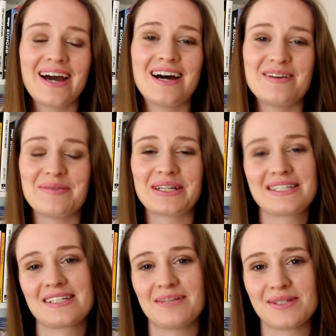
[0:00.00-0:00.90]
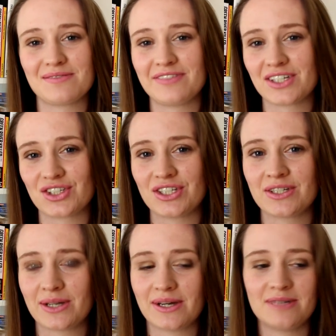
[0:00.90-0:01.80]
We're going to start with some
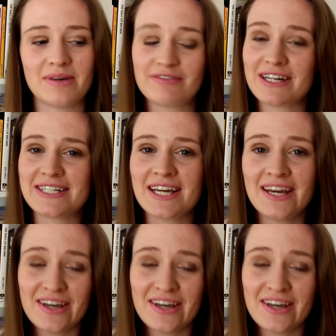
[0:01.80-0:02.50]
fiction. I've read